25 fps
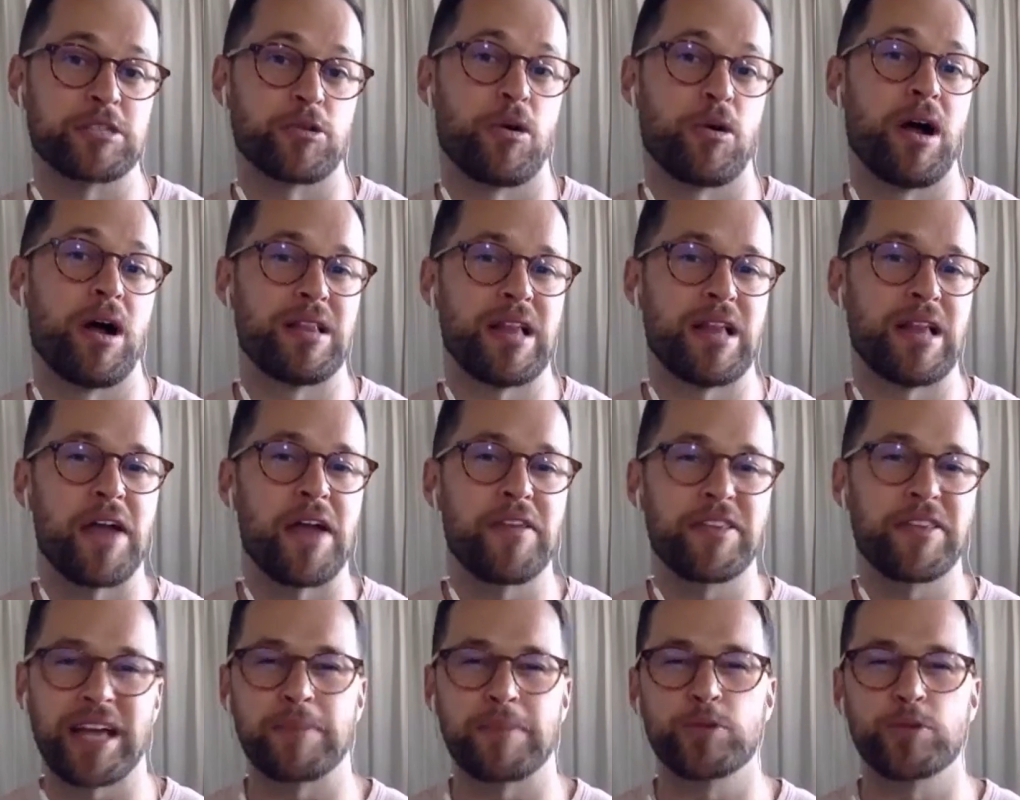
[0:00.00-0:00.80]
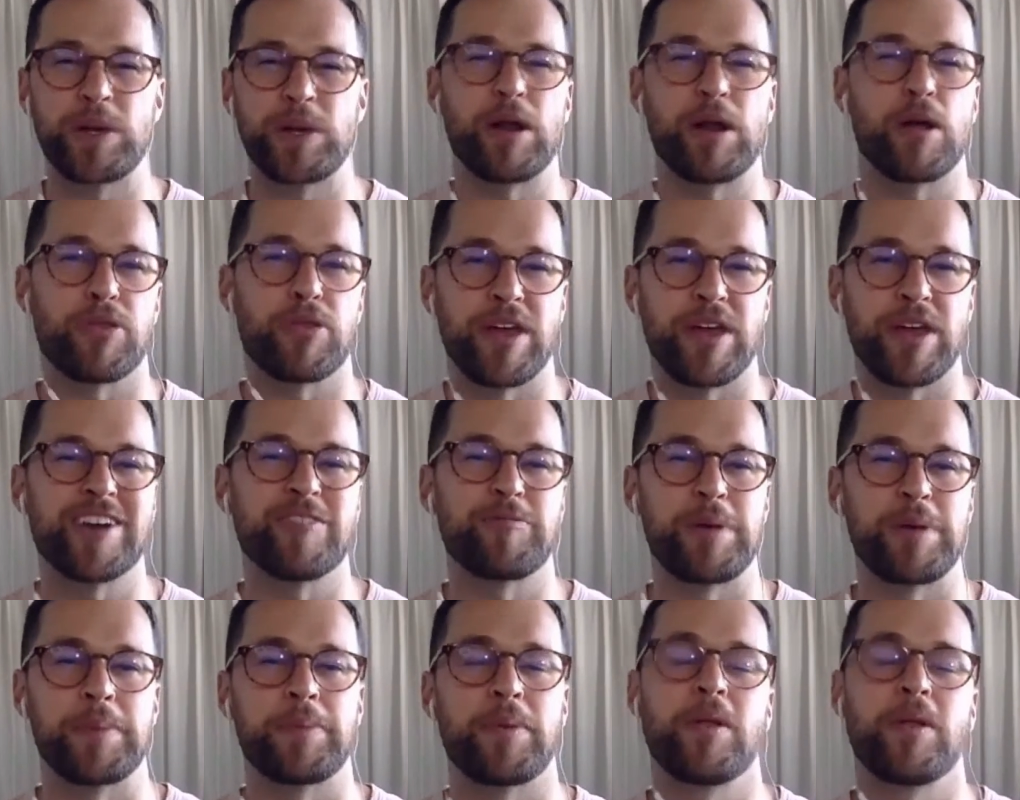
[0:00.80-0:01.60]
So a lot of the times we don't think of
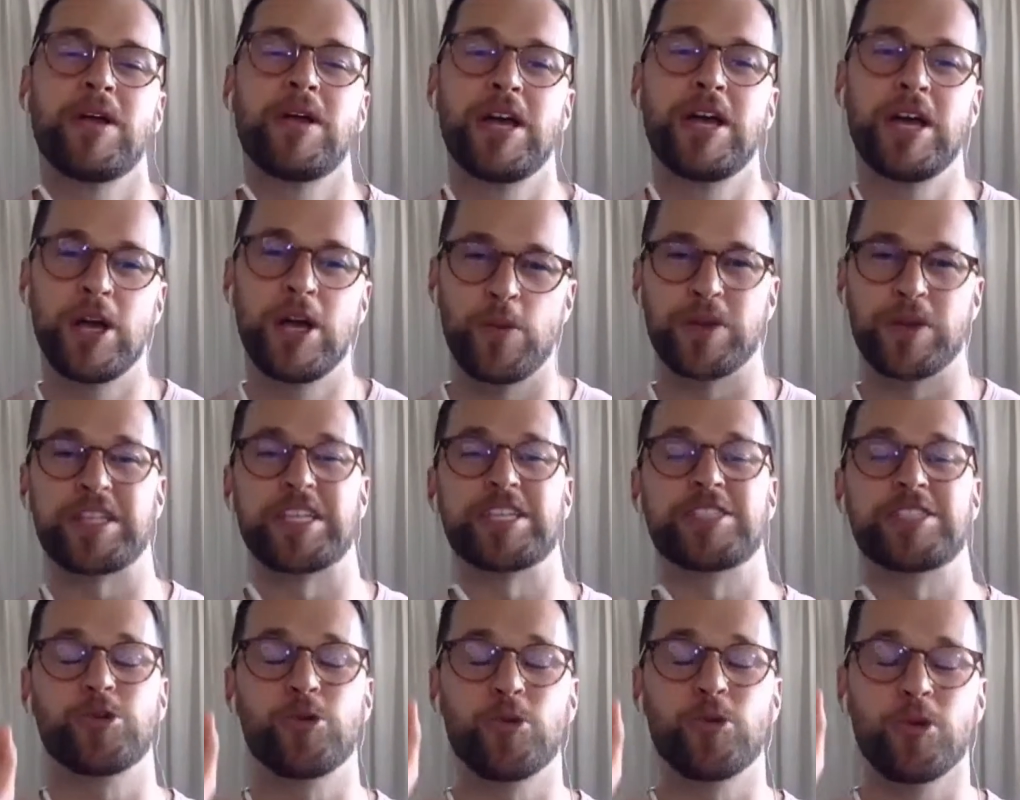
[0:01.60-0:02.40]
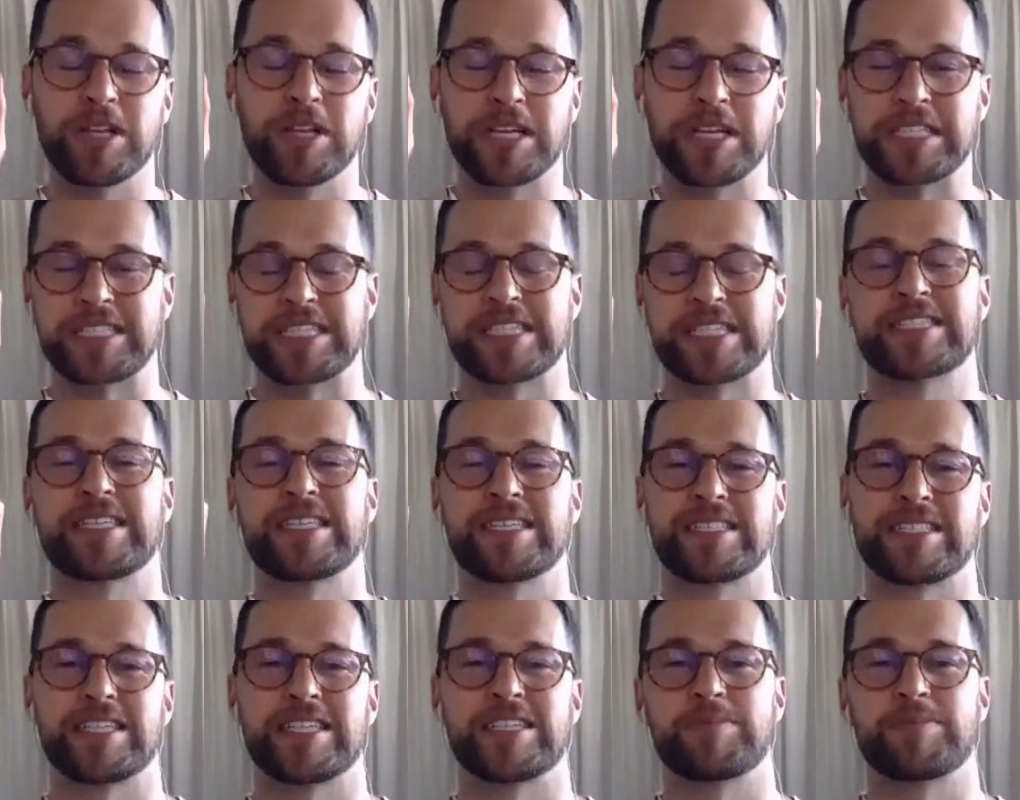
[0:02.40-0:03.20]
people with these dual
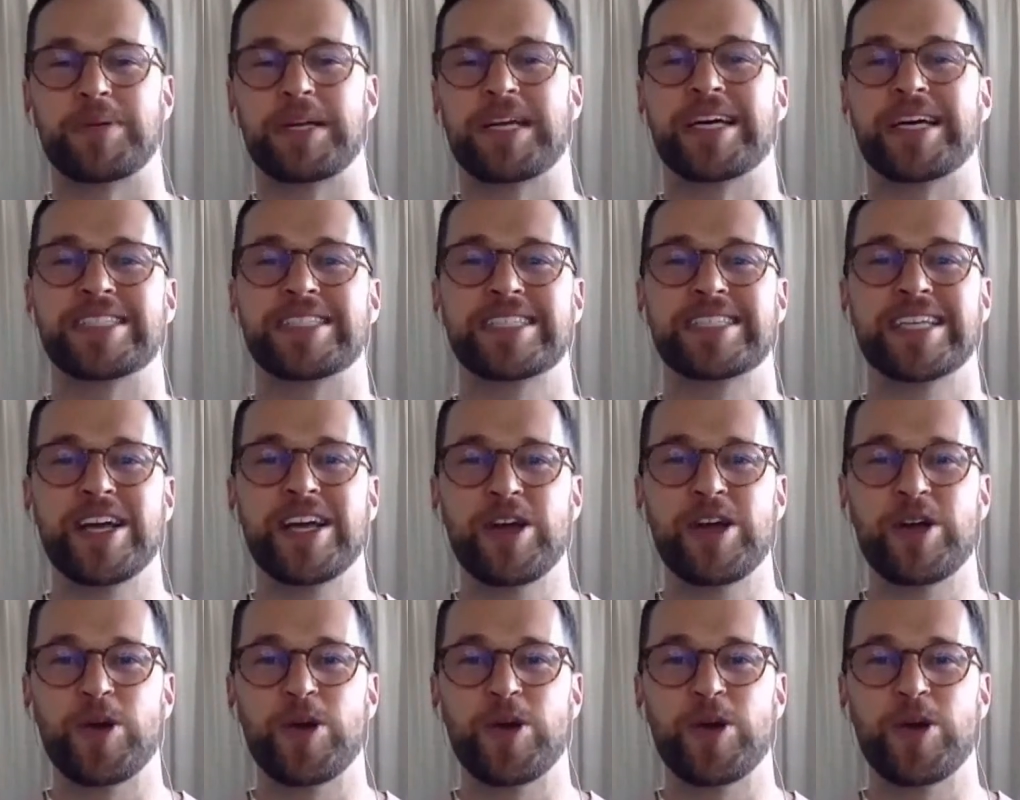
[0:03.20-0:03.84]
existences because